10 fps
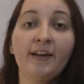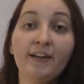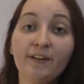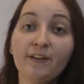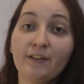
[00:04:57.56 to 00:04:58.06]

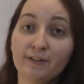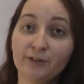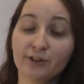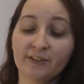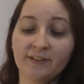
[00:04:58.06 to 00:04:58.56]
In
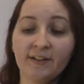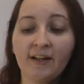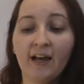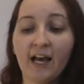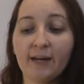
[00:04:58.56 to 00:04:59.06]
conclusion,
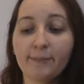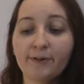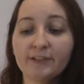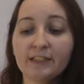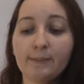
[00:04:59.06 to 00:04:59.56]
I
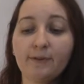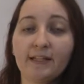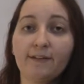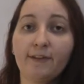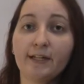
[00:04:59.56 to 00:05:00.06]
personally
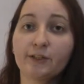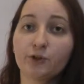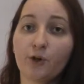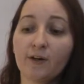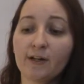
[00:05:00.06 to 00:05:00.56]
believe that a
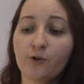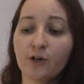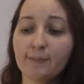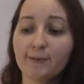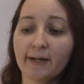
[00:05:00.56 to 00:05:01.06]
strong
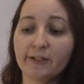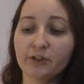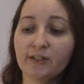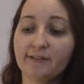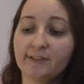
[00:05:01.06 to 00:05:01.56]

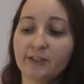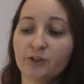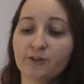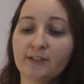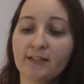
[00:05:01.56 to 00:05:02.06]
incorporation of
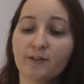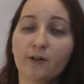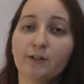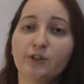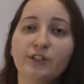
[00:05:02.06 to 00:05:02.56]
digital
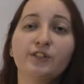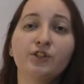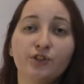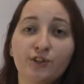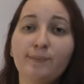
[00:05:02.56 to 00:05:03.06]
technologies
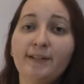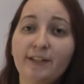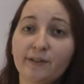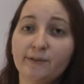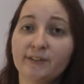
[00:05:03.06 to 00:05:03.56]
should be
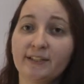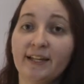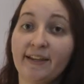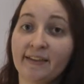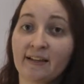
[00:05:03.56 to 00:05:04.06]
used in the